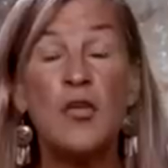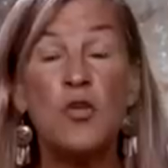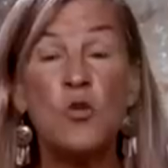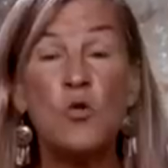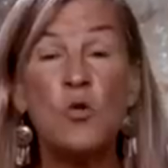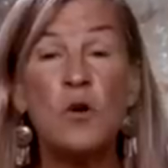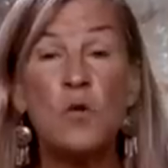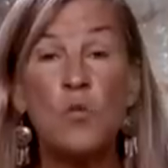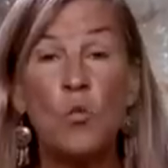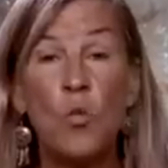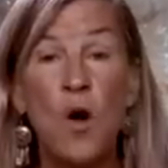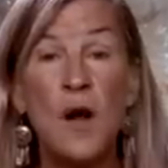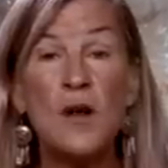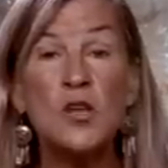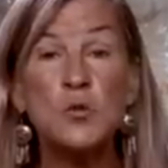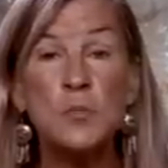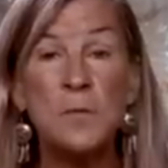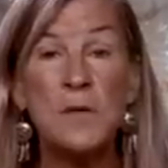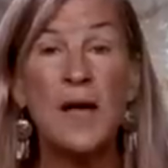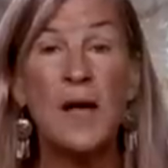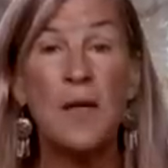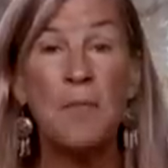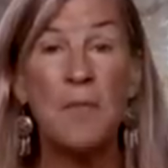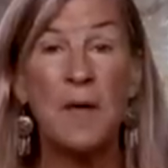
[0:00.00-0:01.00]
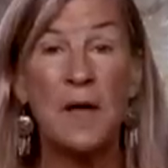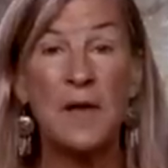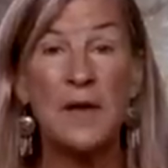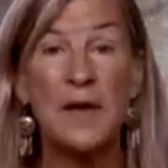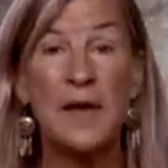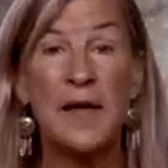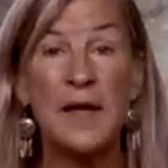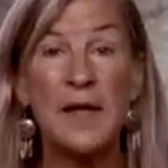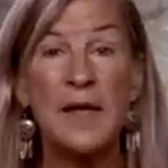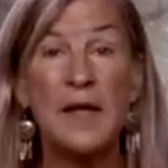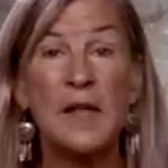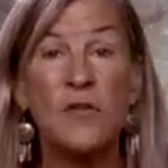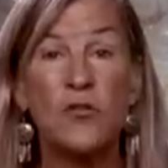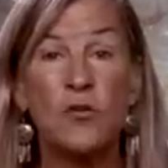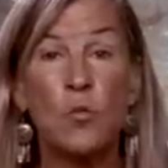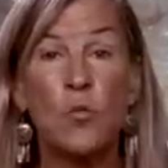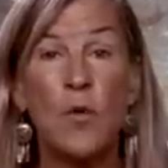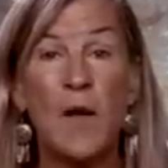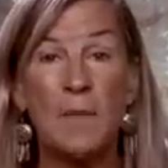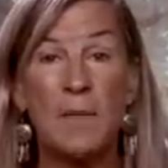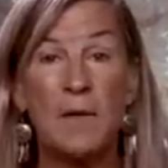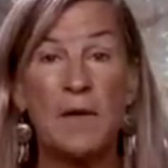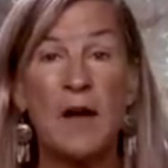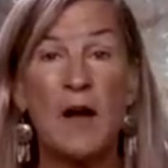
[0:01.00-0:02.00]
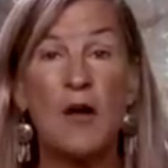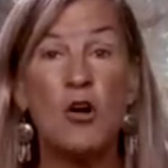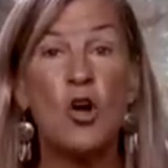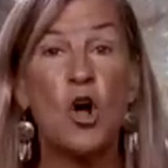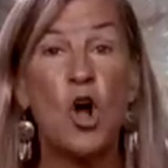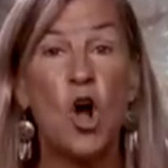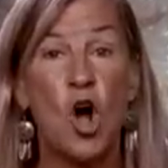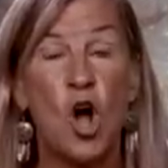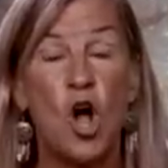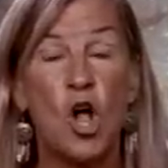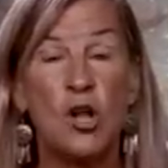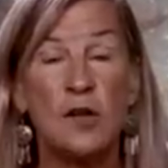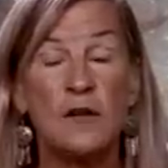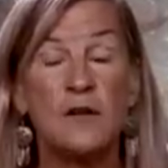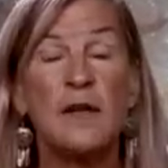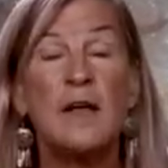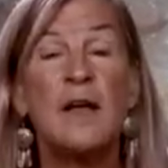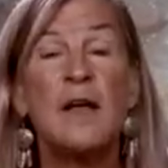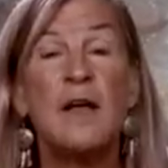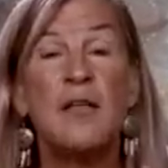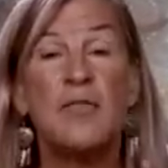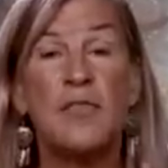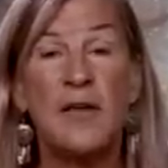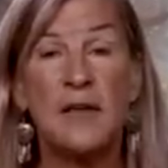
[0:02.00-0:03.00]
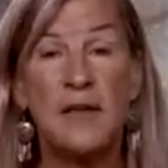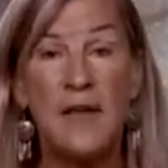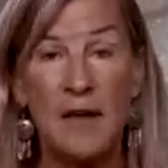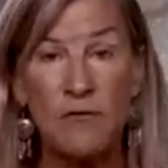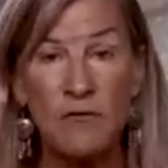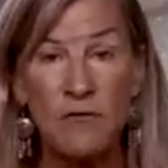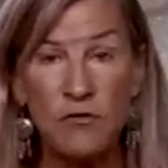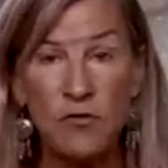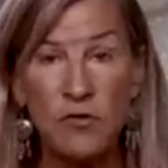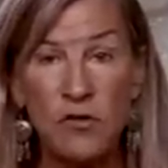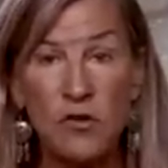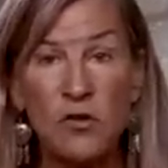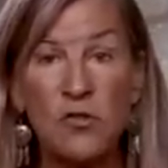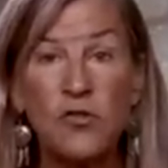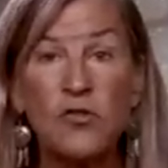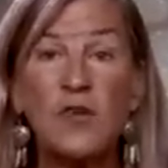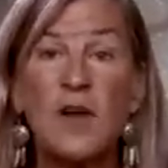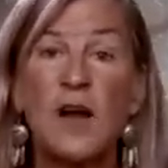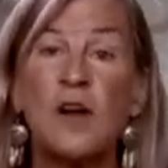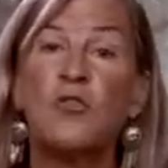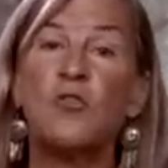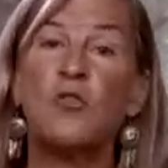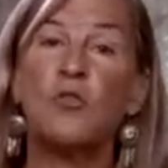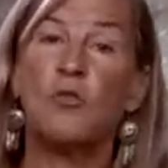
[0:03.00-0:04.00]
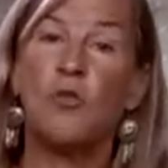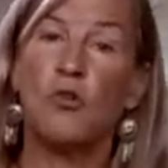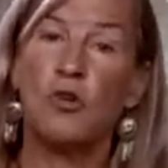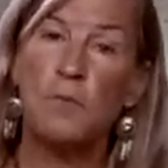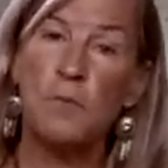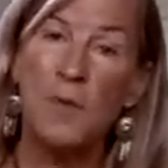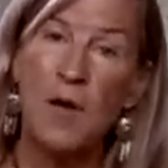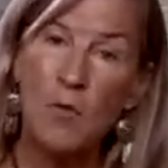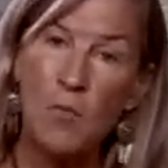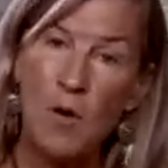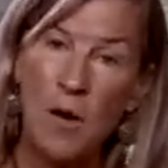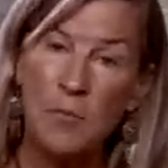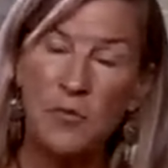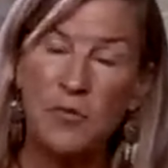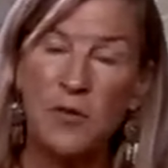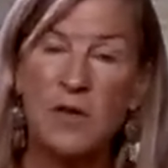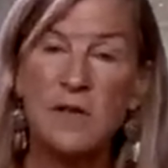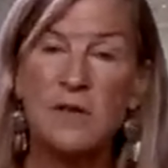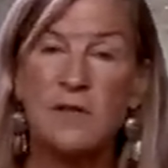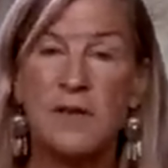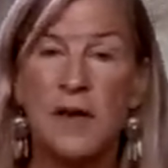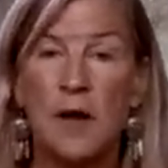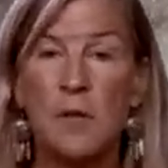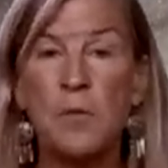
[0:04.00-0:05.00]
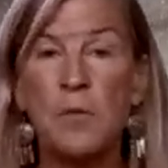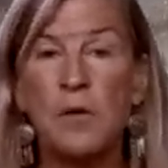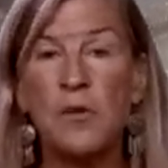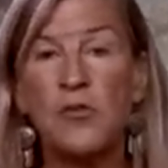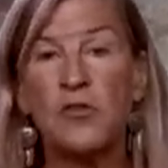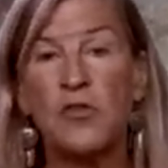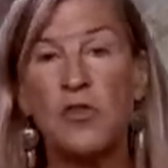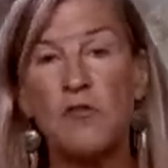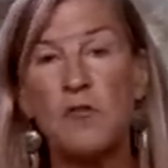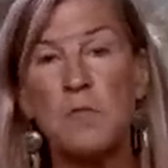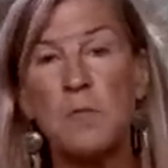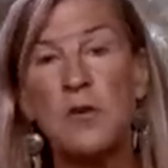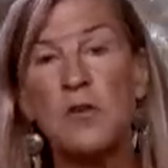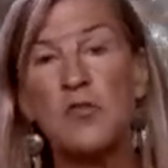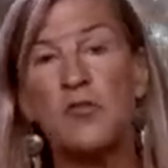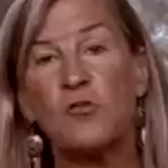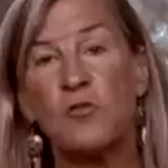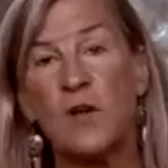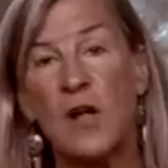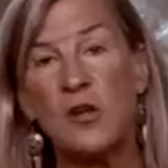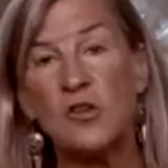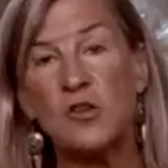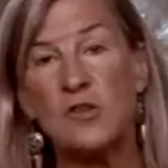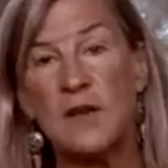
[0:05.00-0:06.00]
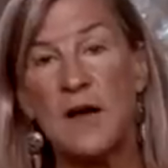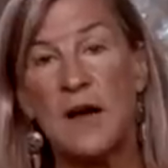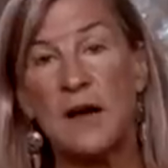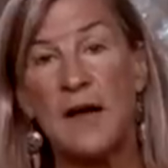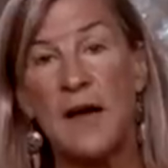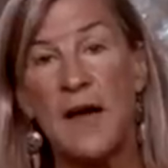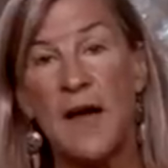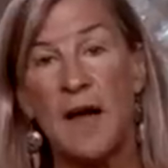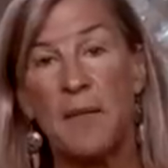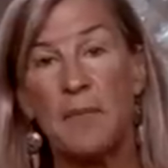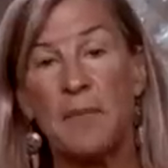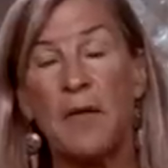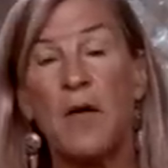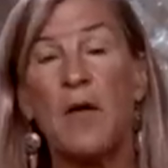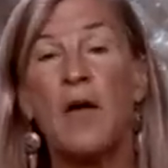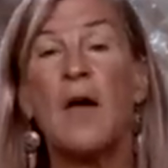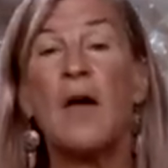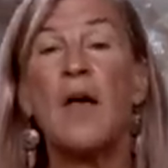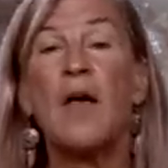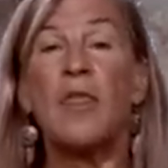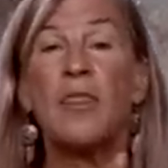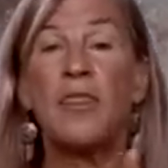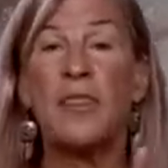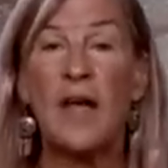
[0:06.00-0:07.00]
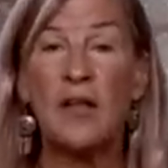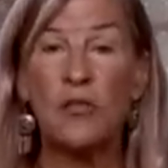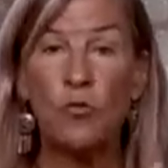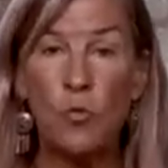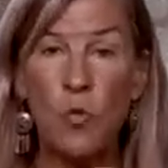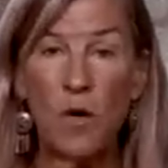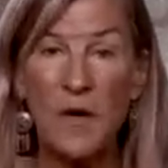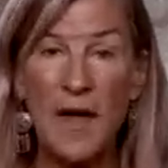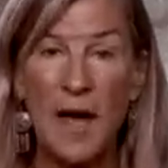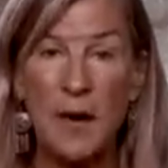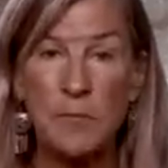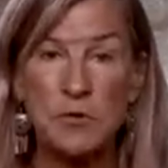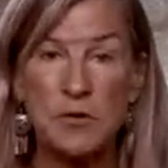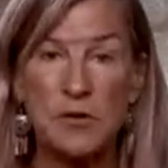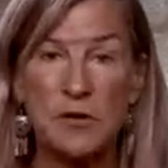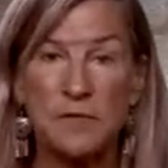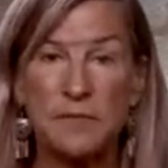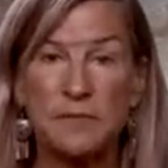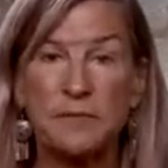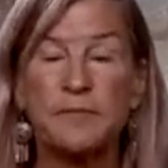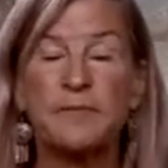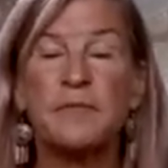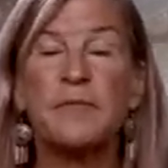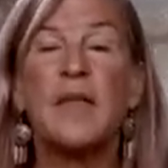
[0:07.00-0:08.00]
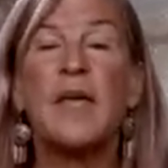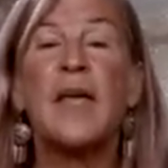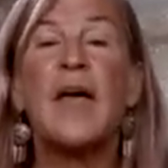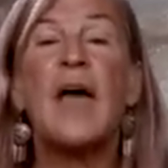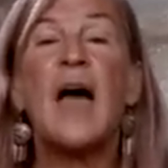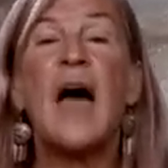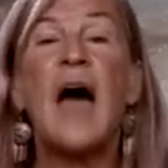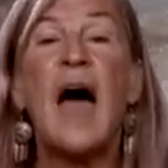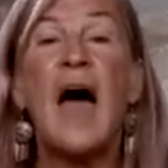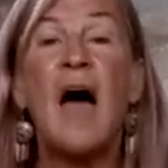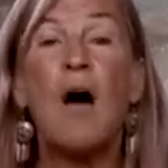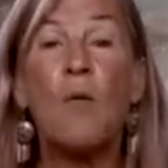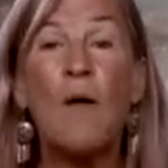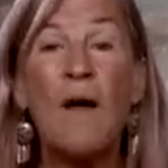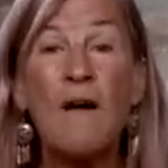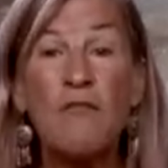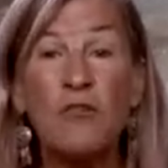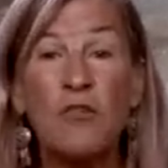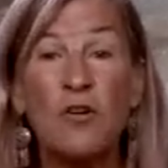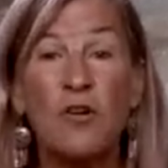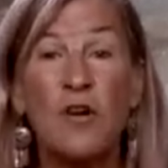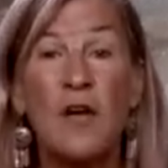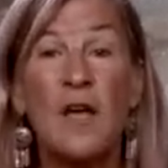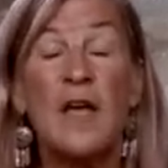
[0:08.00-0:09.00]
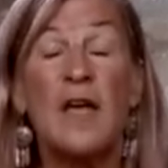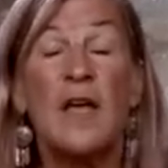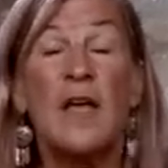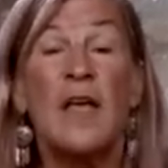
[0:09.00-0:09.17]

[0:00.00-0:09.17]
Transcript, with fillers: you can watch me on Monday. It's a webinar called Thank Heaven for Little Stars. You go to my website, debrasilvermanastrology.com. That's one option. However,